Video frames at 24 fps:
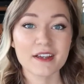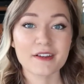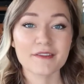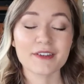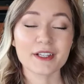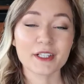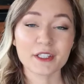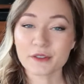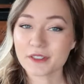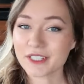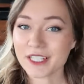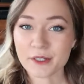
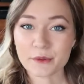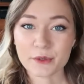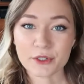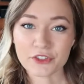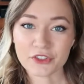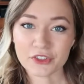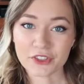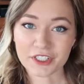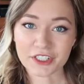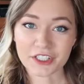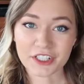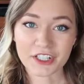fellow
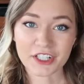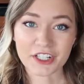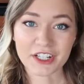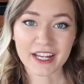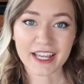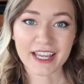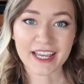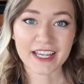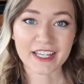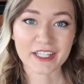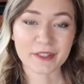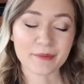language learner
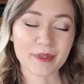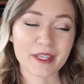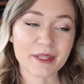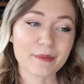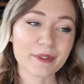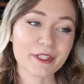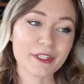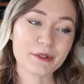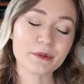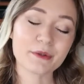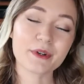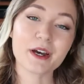and maybe
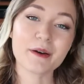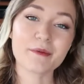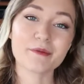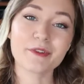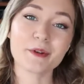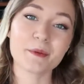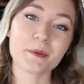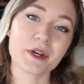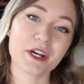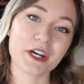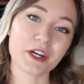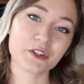you come
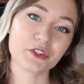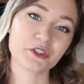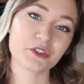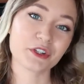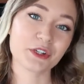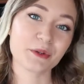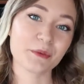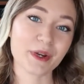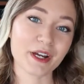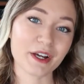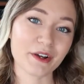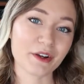from a
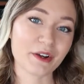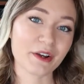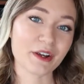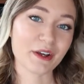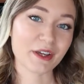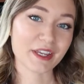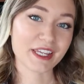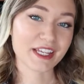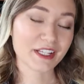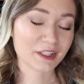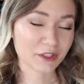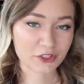country where
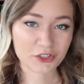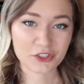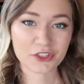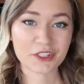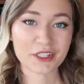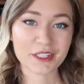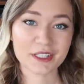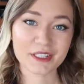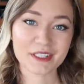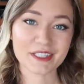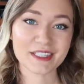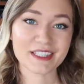English
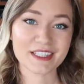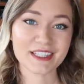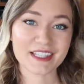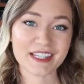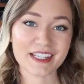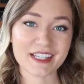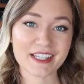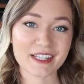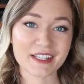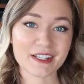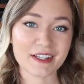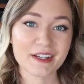is
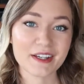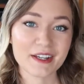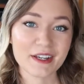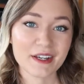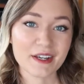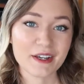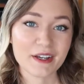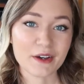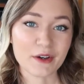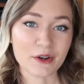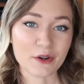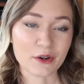the
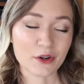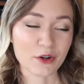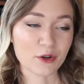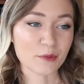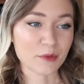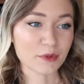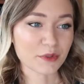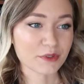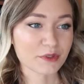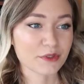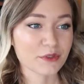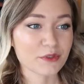
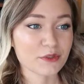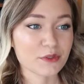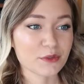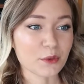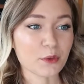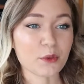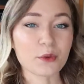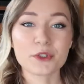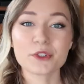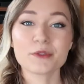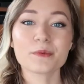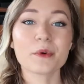almost
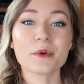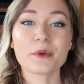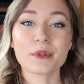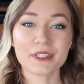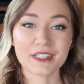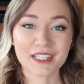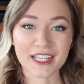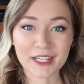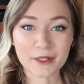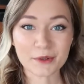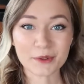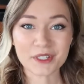sole spoken
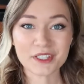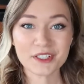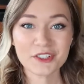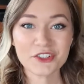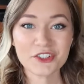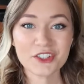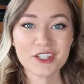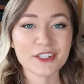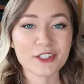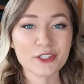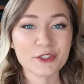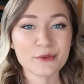
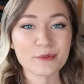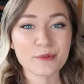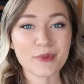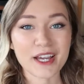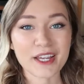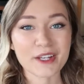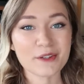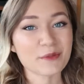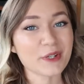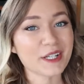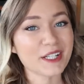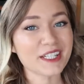language, you
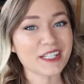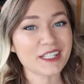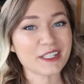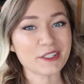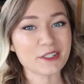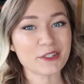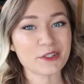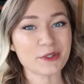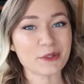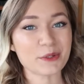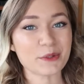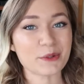might run
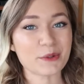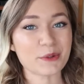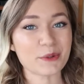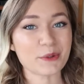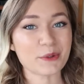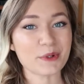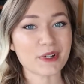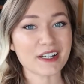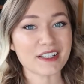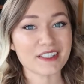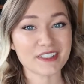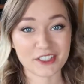
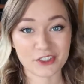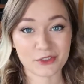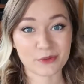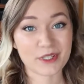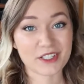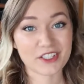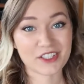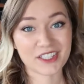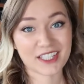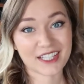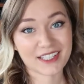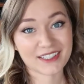into a
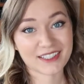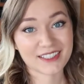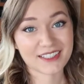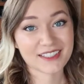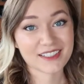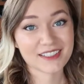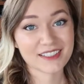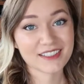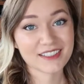situation like this.